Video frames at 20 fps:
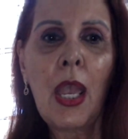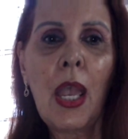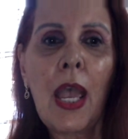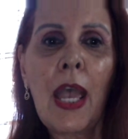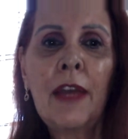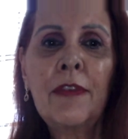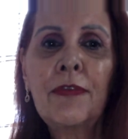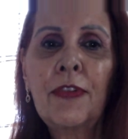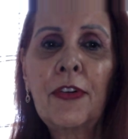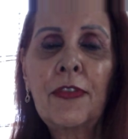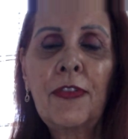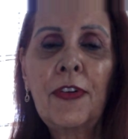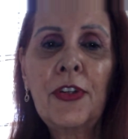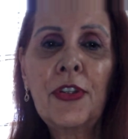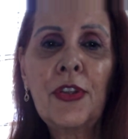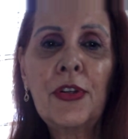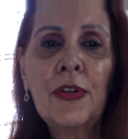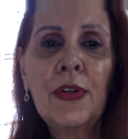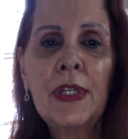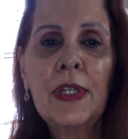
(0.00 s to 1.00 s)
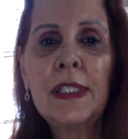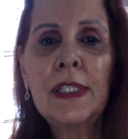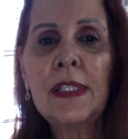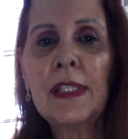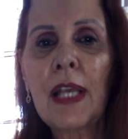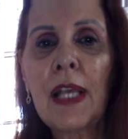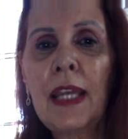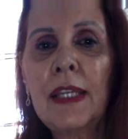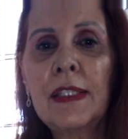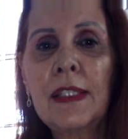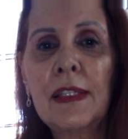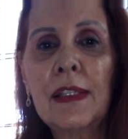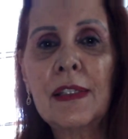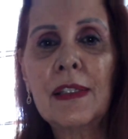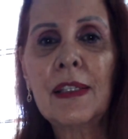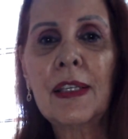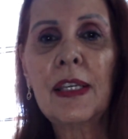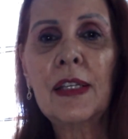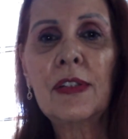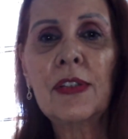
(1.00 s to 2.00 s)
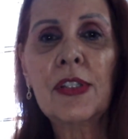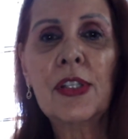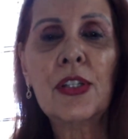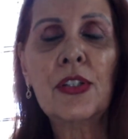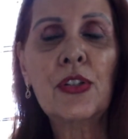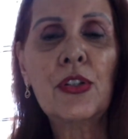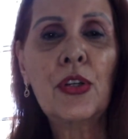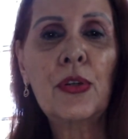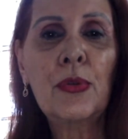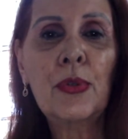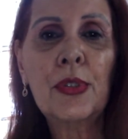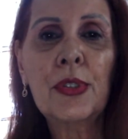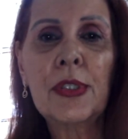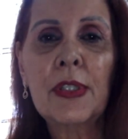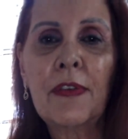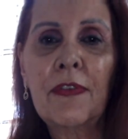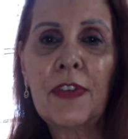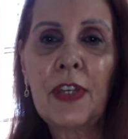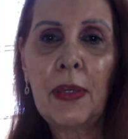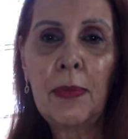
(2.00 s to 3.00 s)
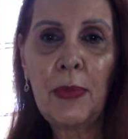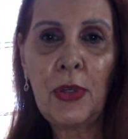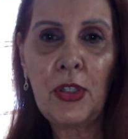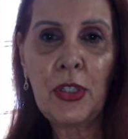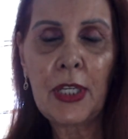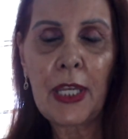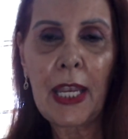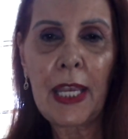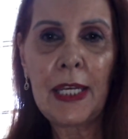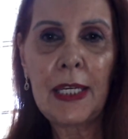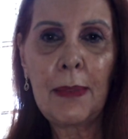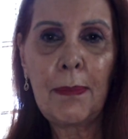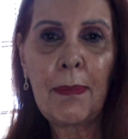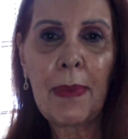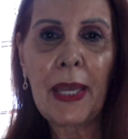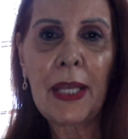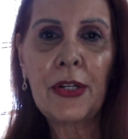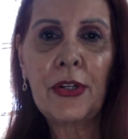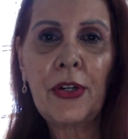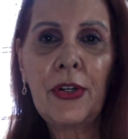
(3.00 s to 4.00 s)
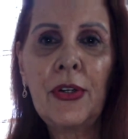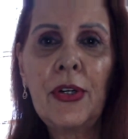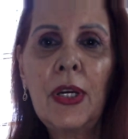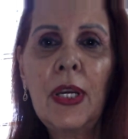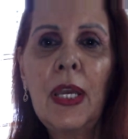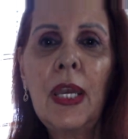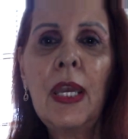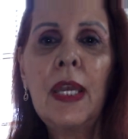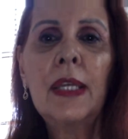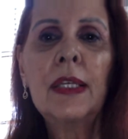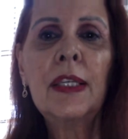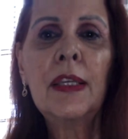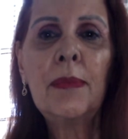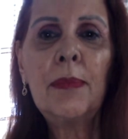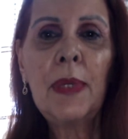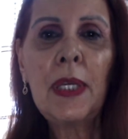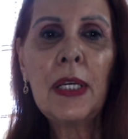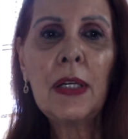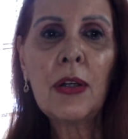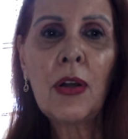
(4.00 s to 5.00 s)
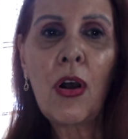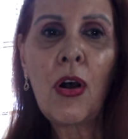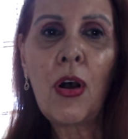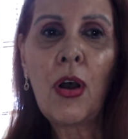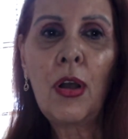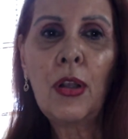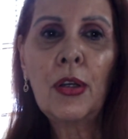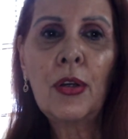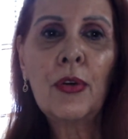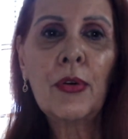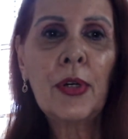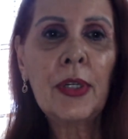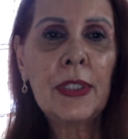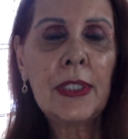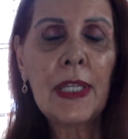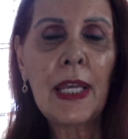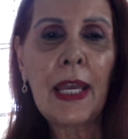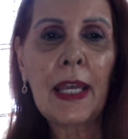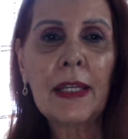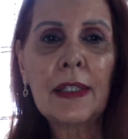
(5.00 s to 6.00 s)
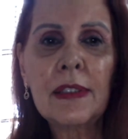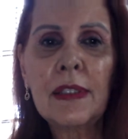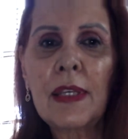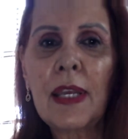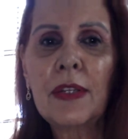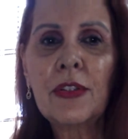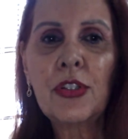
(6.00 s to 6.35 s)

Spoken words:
And for further insight to skills and tools of communicating better, give me a call or a text at